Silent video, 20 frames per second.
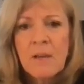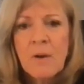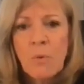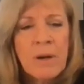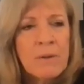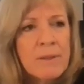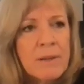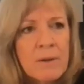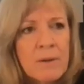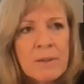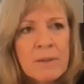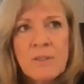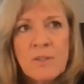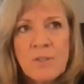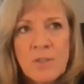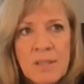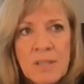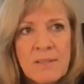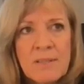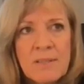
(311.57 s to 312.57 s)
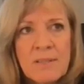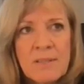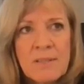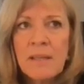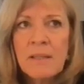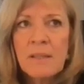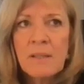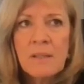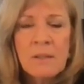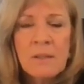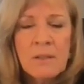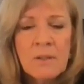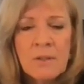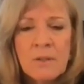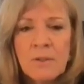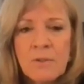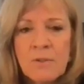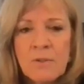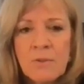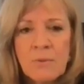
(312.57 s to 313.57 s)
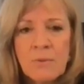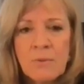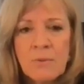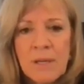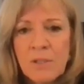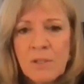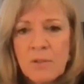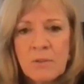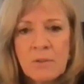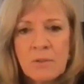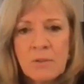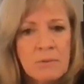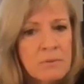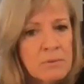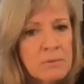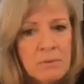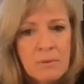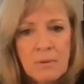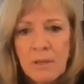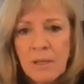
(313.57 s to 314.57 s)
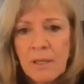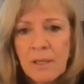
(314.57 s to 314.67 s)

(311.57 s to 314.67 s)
where there is just a huge racial